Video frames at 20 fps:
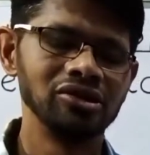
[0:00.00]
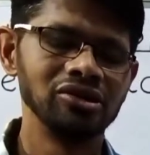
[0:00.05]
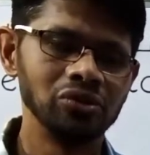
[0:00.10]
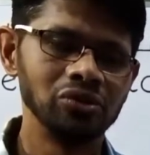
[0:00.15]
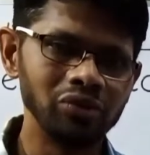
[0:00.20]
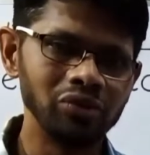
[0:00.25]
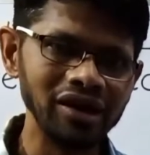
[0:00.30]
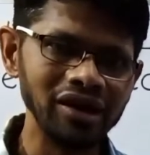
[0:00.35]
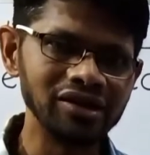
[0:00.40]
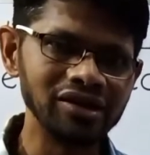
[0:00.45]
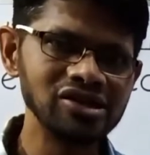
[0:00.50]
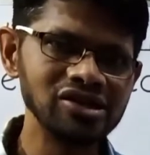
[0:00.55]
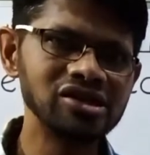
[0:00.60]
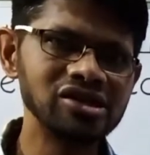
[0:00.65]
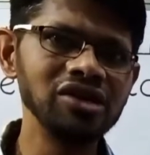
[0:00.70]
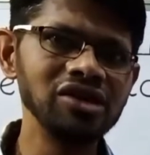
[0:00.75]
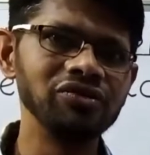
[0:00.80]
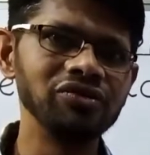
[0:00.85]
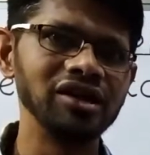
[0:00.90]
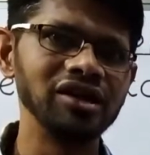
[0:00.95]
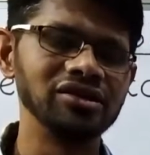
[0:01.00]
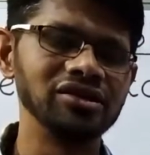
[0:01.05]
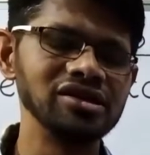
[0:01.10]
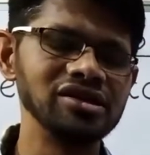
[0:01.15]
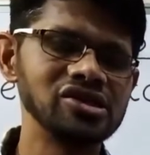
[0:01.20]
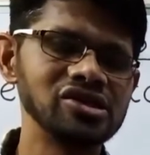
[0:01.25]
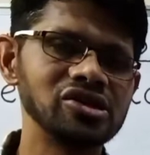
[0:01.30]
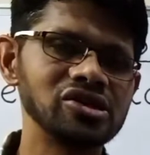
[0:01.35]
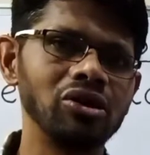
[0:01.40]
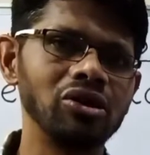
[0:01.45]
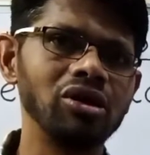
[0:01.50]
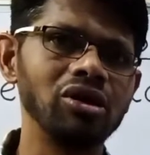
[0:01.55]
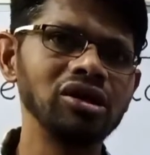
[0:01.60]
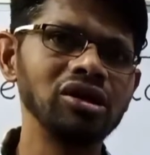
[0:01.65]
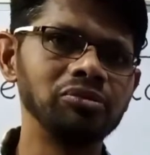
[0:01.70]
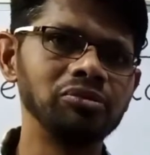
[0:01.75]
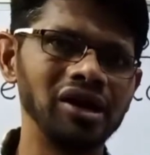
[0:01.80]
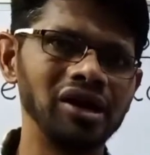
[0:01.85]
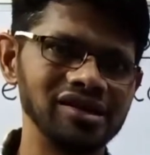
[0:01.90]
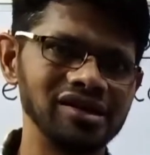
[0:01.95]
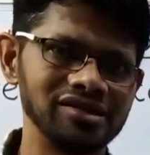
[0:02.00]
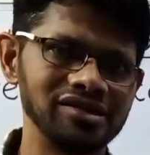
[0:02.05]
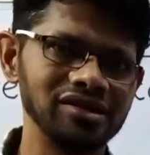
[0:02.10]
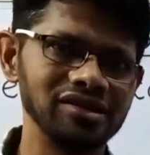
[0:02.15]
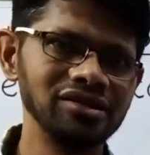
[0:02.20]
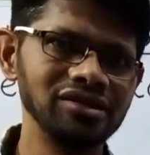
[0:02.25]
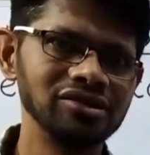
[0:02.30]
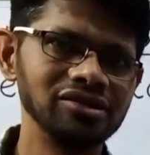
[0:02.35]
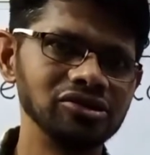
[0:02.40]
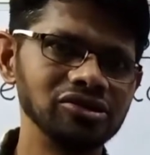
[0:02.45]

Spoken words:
While receiving these all parcels,